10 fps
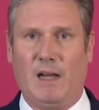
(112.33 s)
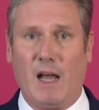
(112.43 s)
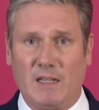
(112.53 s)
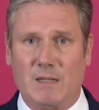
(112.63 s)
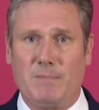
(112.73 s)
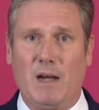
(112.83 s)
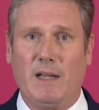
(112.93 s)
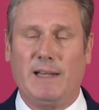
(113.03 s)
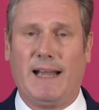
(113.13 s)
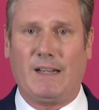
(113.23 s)

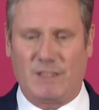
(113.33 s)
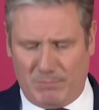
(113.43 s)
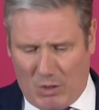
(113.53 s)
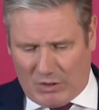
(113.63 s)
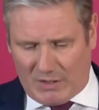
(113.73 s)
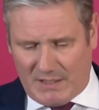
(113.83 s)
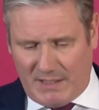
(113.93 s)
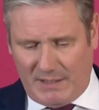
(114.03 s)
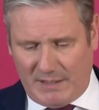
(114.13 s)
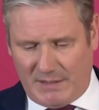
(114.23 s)
undermine our
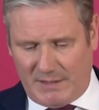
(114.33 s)
democracy,